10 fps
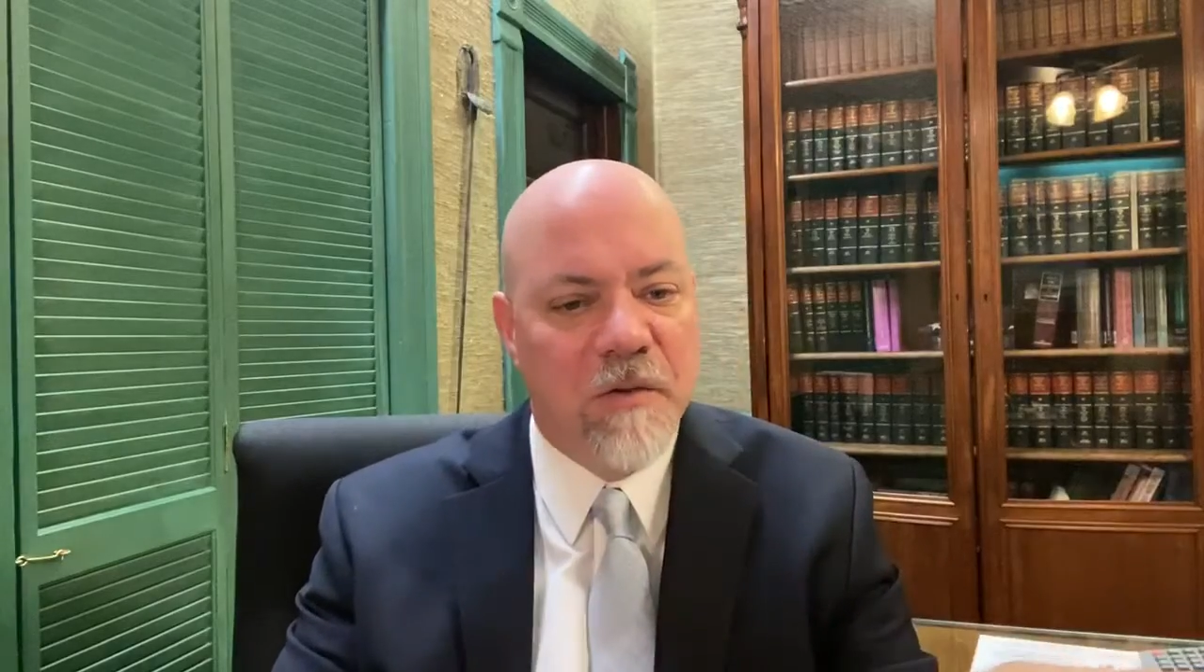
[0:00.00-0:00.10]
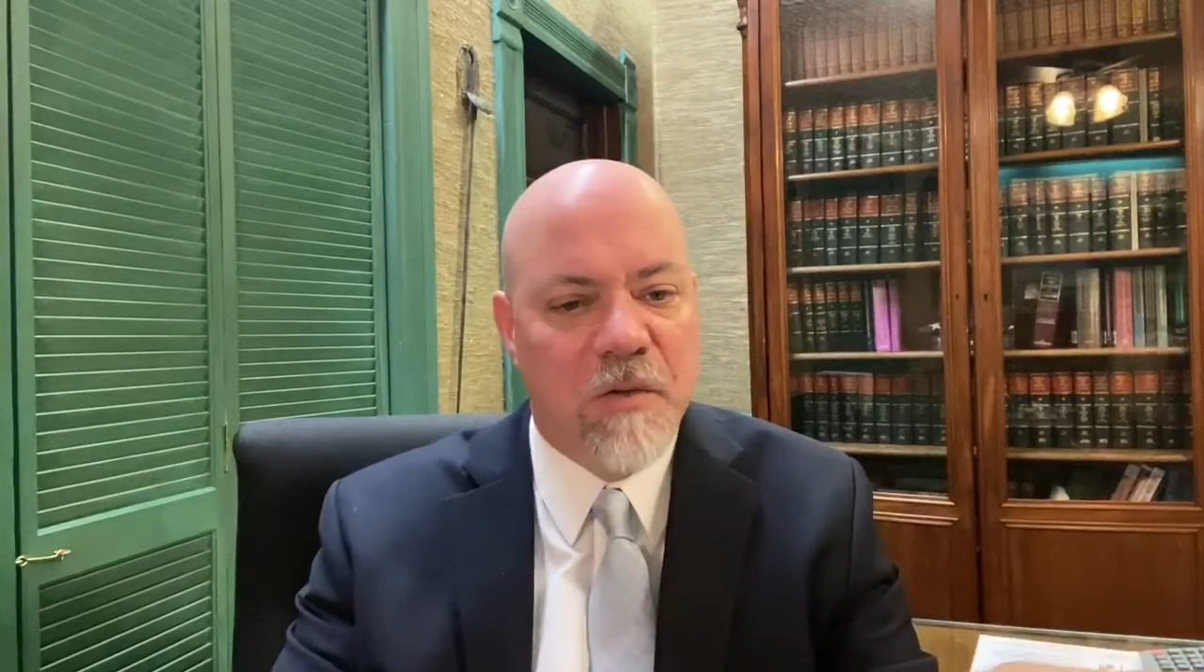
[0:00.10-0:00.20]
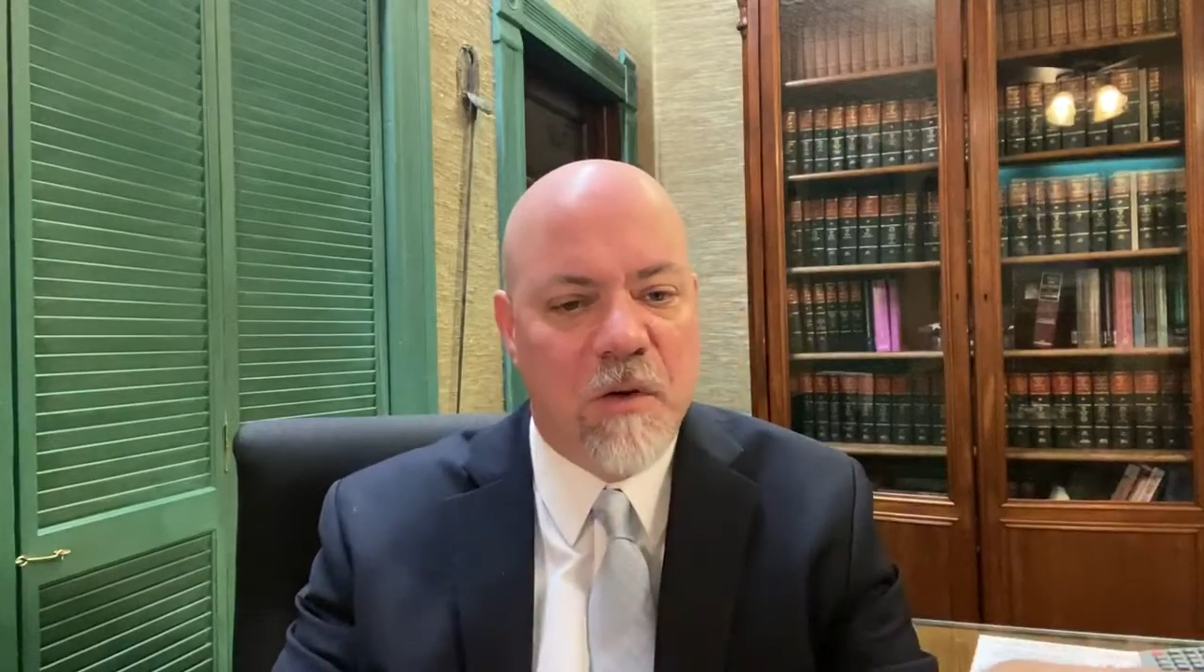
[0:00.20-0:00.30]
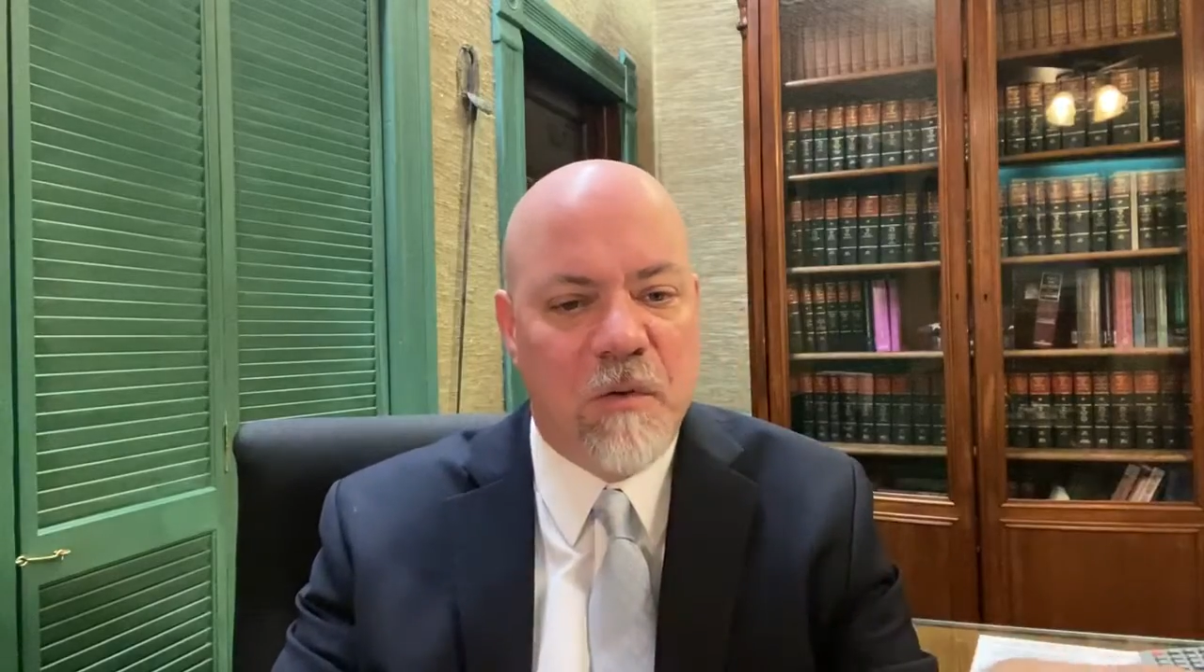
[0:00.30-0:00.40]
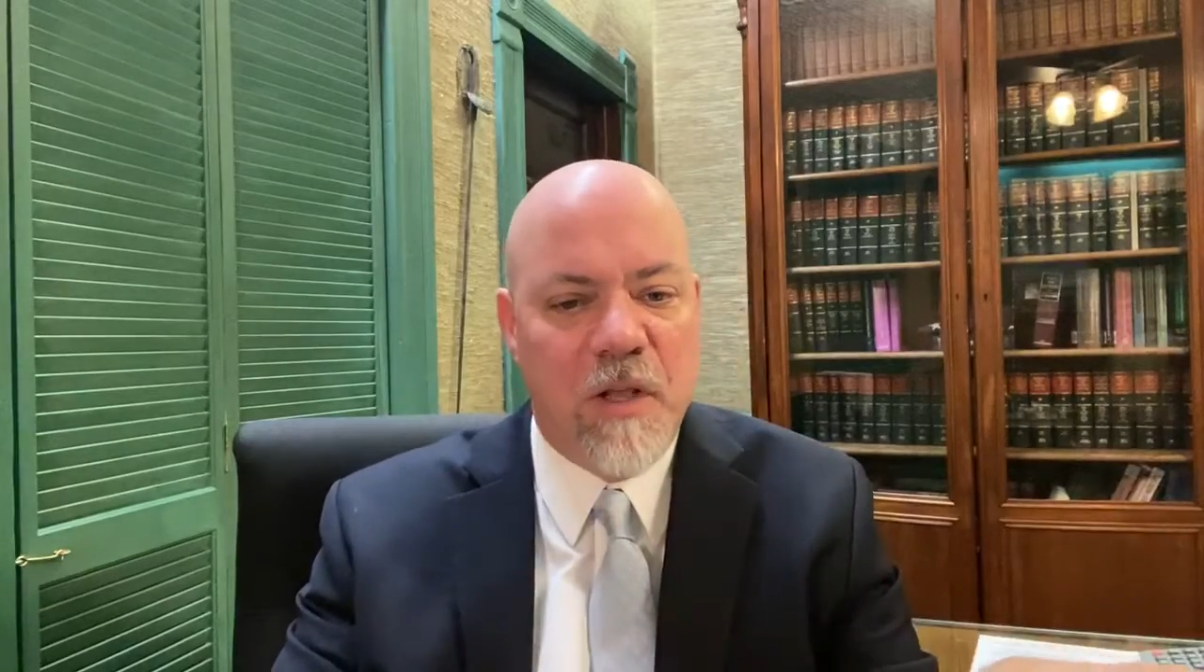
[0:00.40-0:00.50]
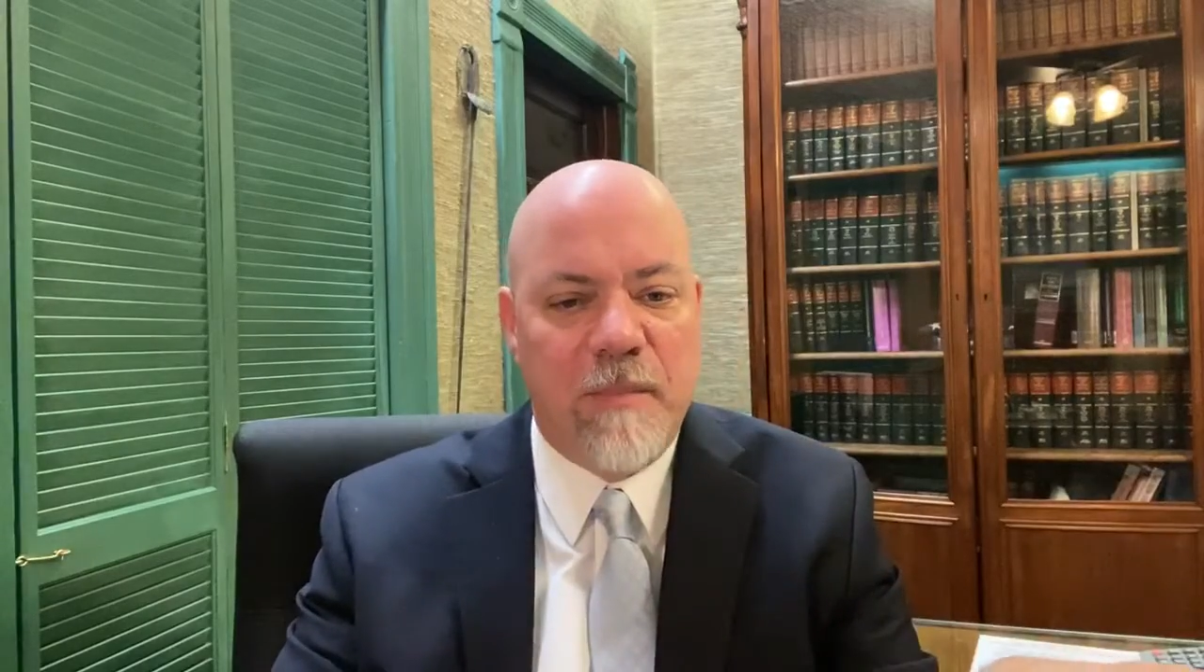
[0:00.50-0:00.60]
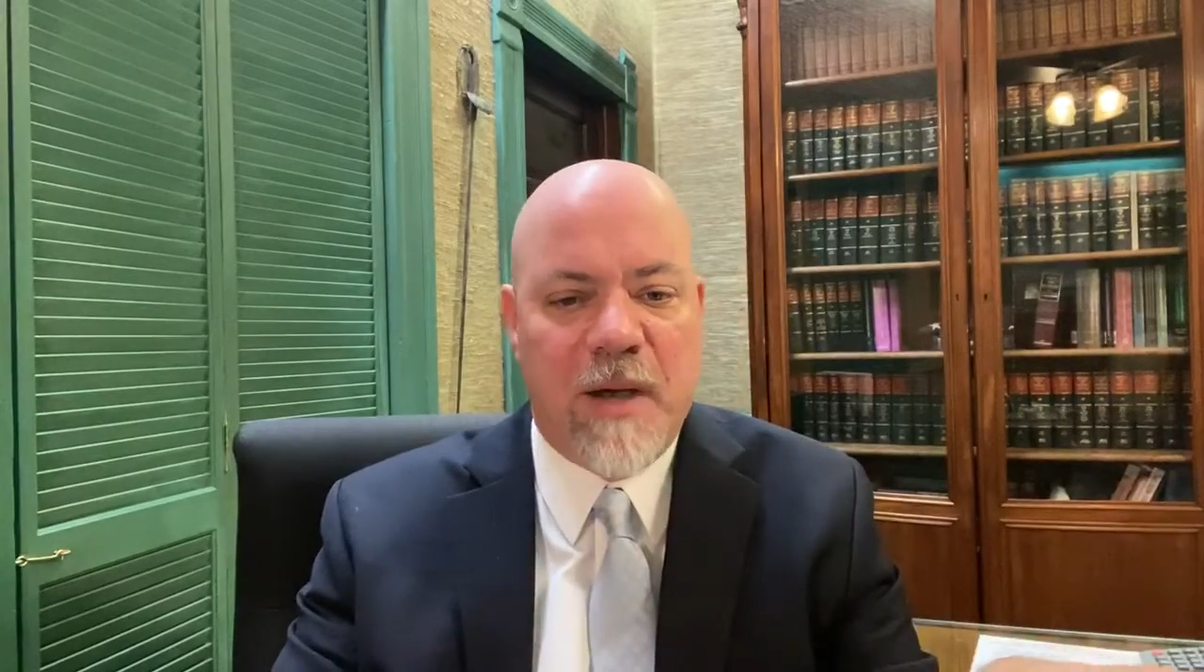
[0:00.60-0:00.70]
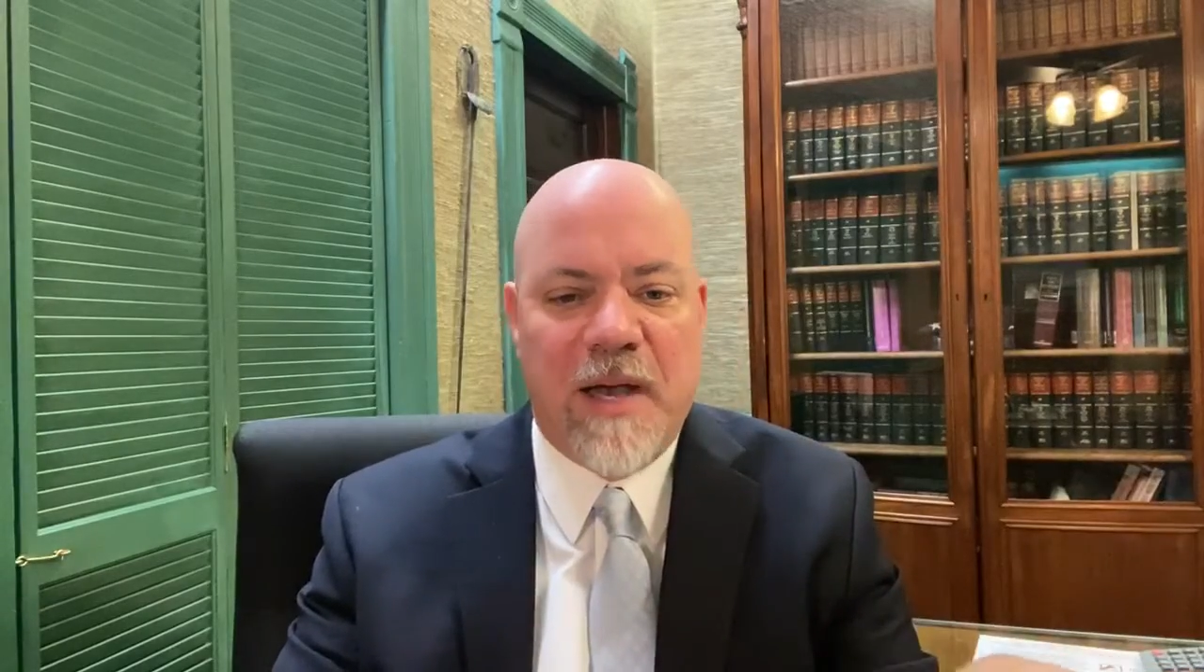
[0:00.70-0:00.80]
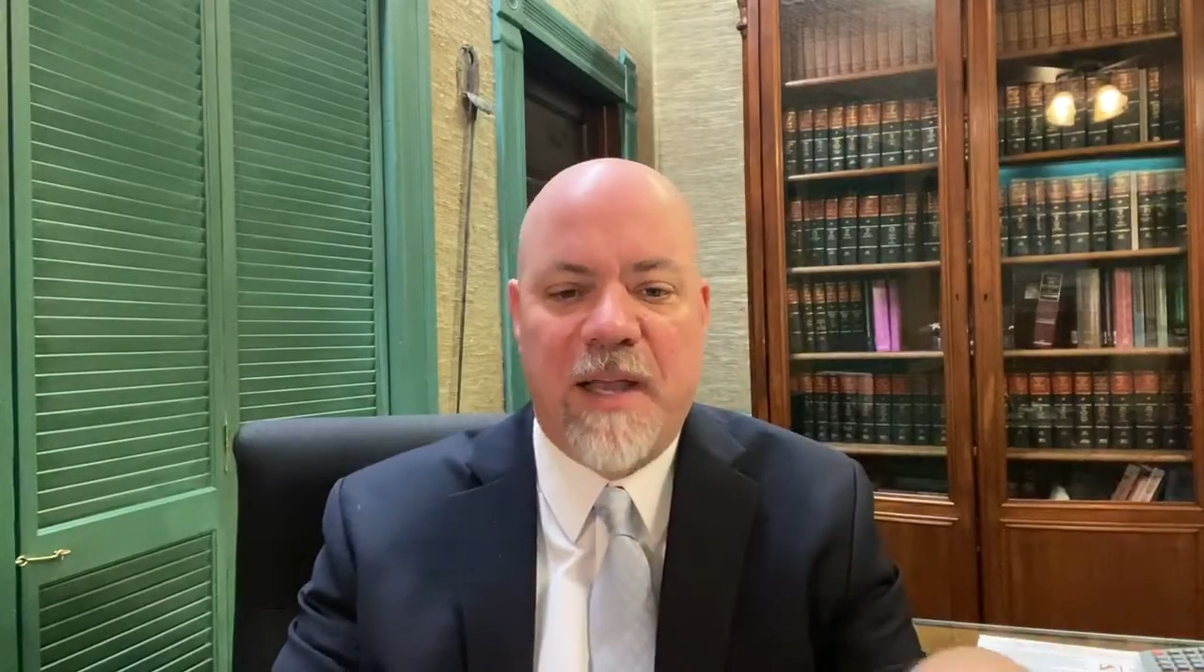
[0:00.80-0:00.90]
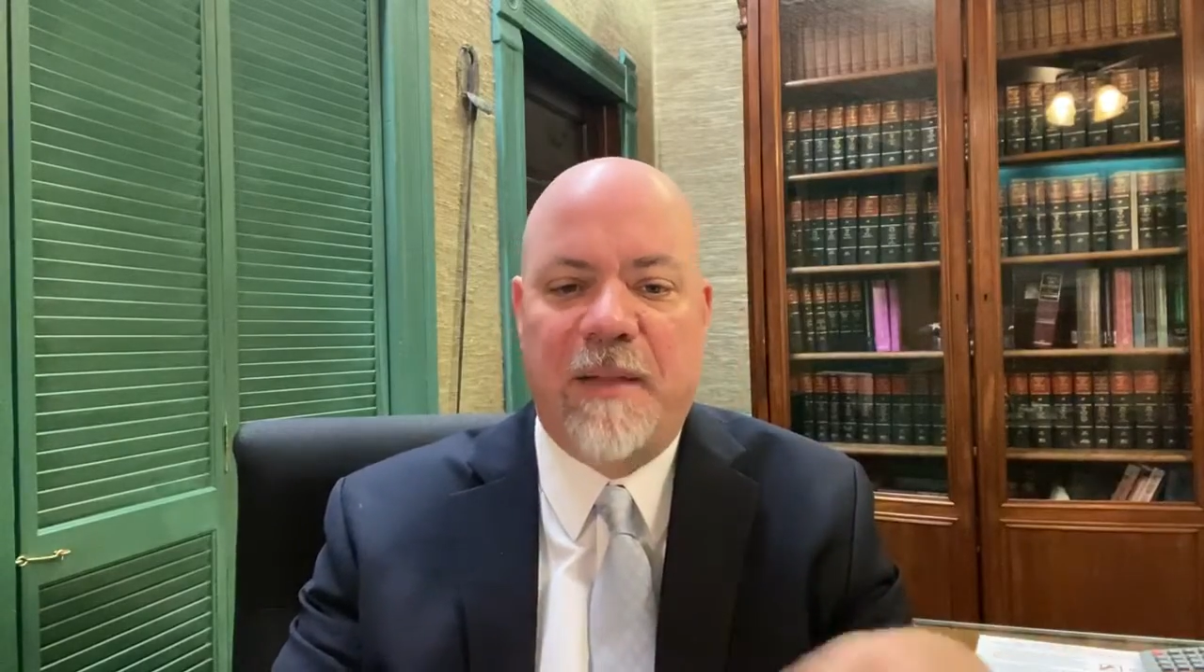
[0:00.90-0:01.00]
control of your
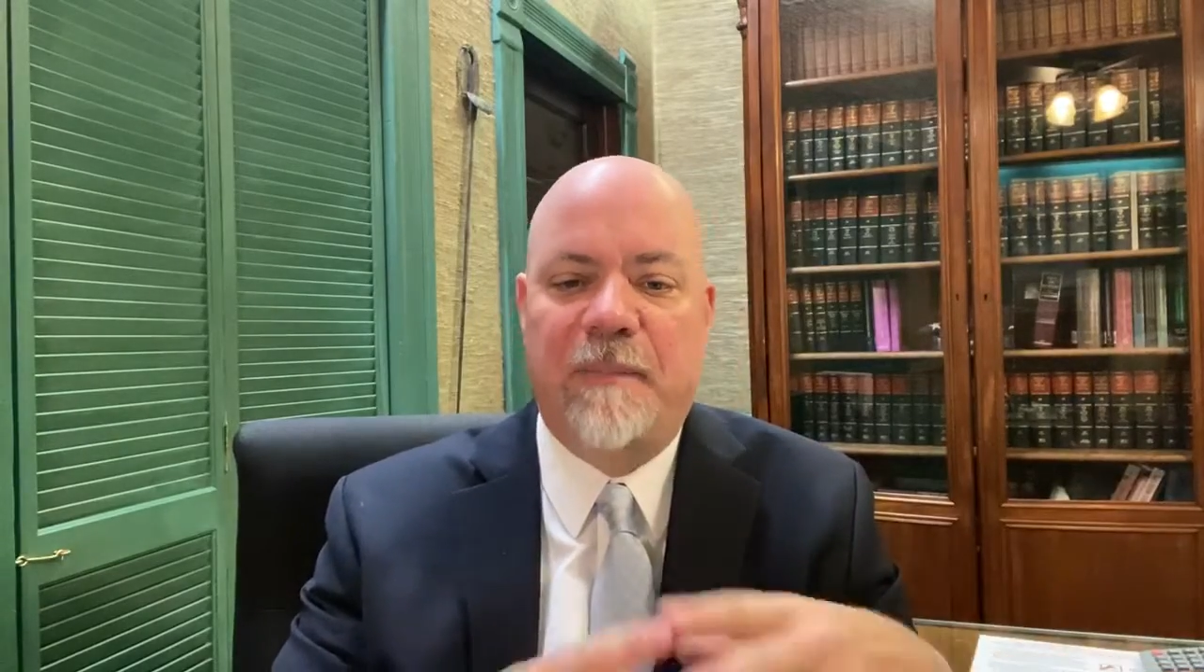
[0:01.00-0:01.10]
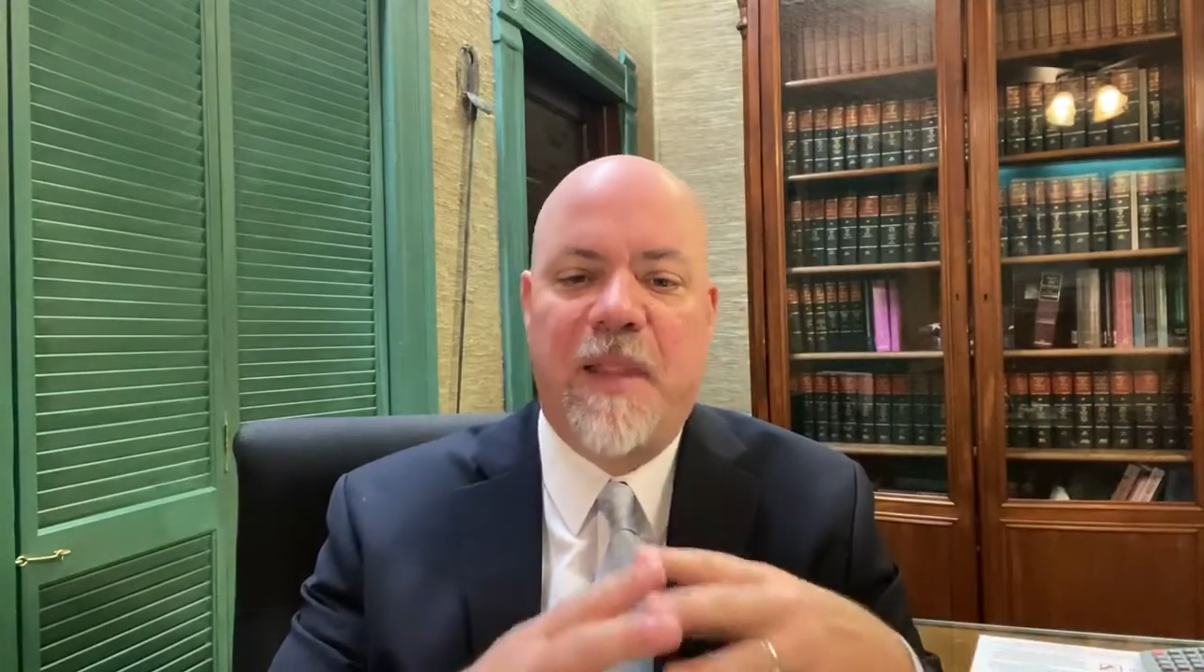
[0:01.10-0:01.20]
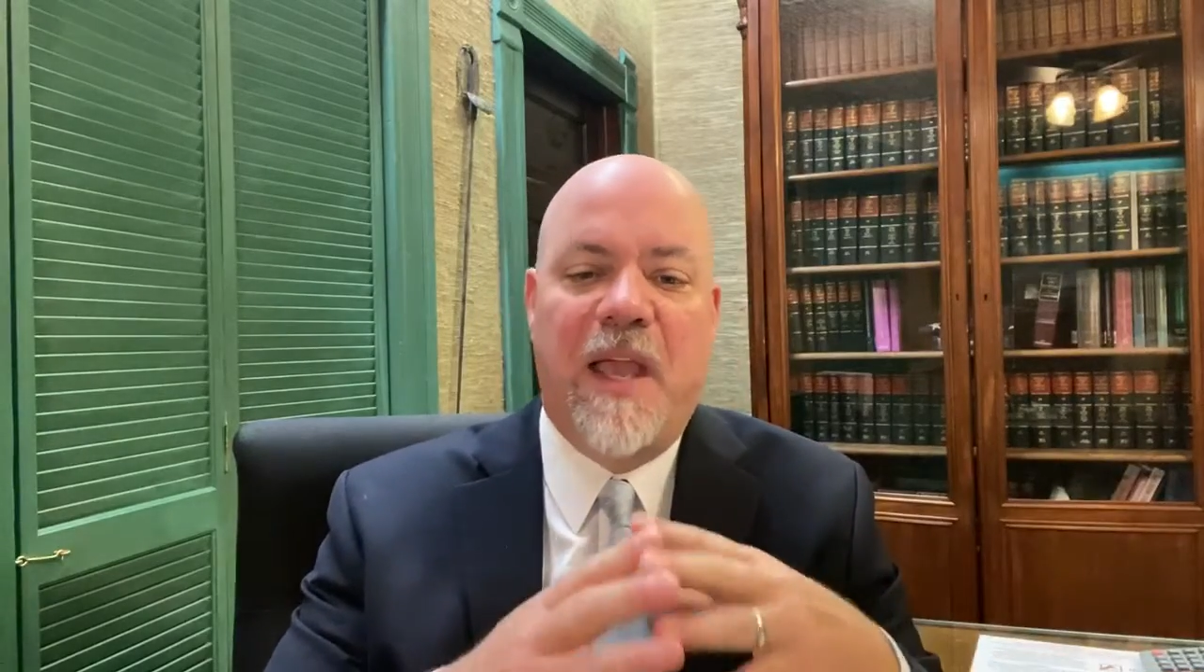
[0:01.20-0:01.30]
bike,